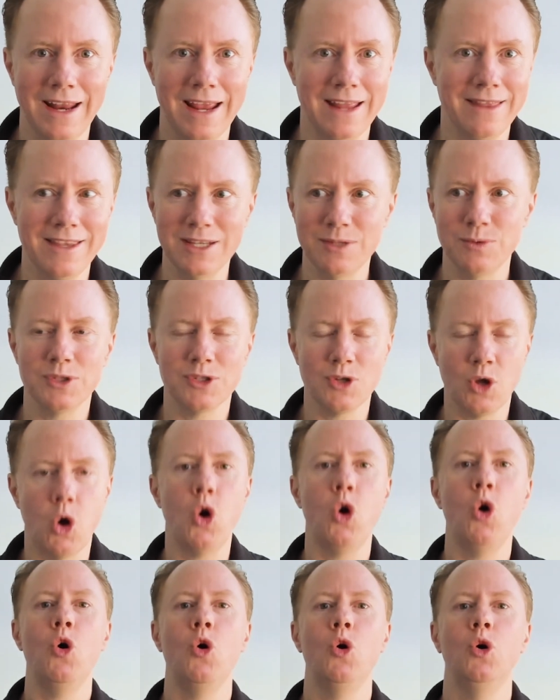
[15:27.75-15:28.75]
And this was
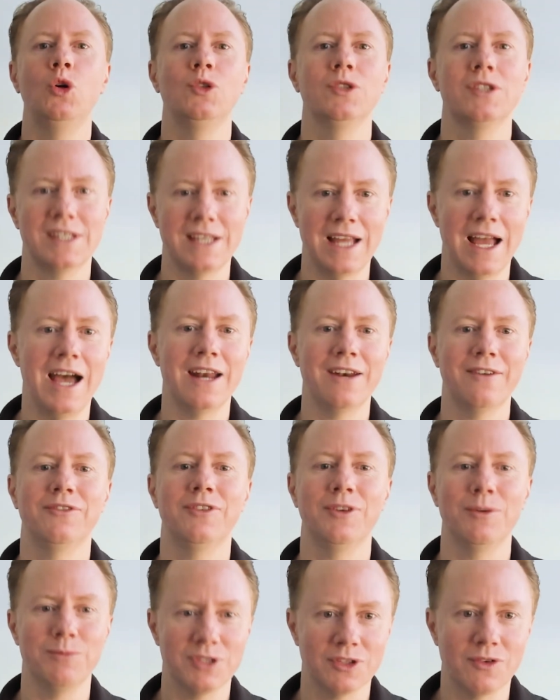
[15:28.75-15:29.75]
all started
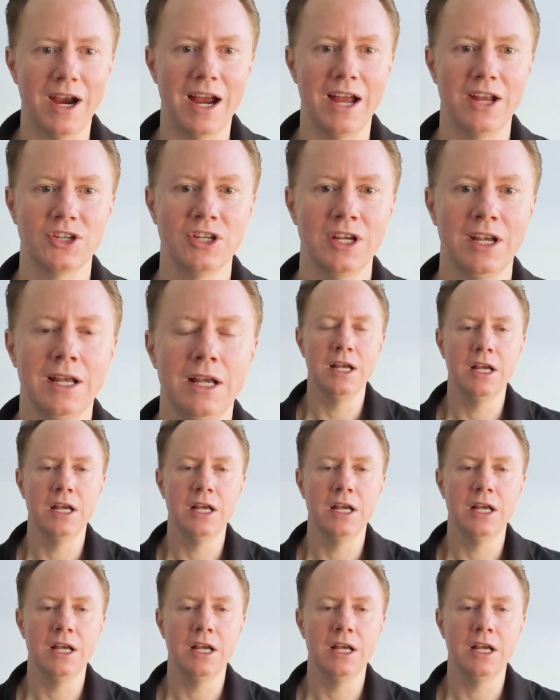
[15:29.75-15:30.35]
from scratch.